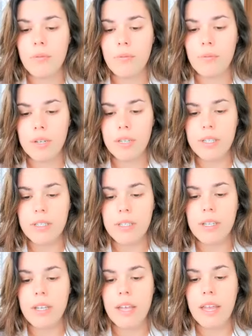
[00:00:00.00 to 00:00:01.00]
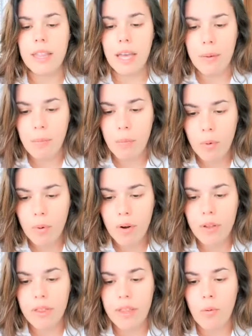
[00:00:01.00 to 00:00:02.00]
was that
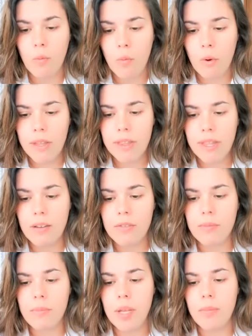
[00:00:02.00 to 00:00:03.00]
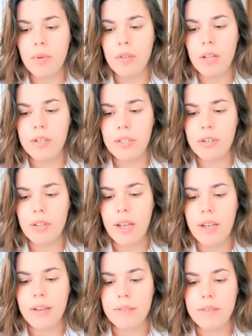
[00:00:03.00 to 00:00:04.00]
more than 1,000 people lost their
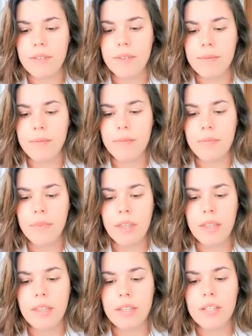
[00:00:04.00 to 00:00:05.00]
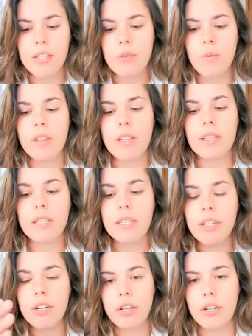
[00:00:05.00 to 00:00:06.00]
lives. This is where the
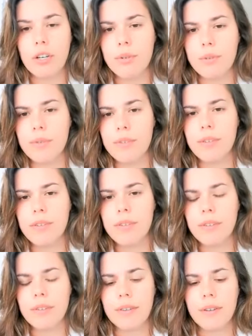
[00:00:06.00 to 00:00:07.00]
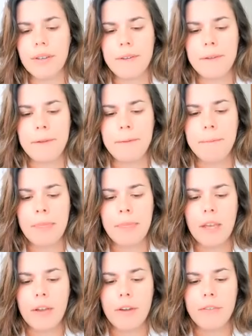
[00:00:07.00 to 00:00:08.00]
leader goes.
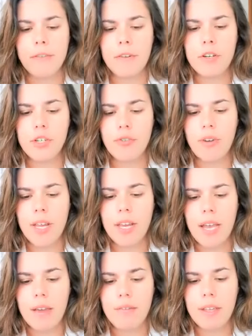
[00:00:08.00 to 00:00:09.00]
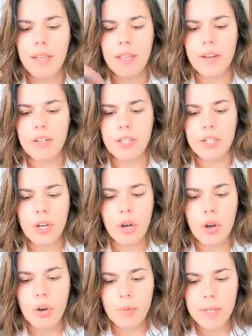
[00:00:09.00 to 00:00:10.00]
First rate navigators
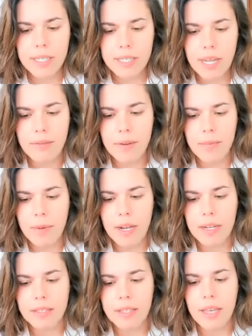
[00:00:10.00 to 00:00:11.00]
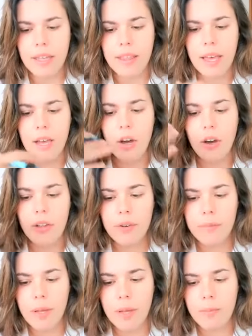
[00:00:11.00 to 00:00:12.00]
always have in mind that
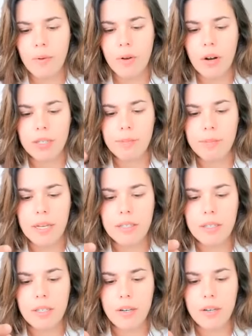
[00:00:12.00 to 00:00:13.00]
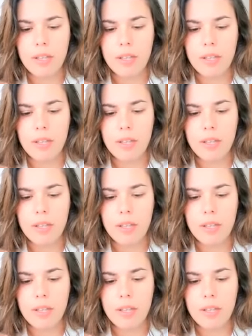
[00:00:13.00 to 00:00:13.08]
other people are depending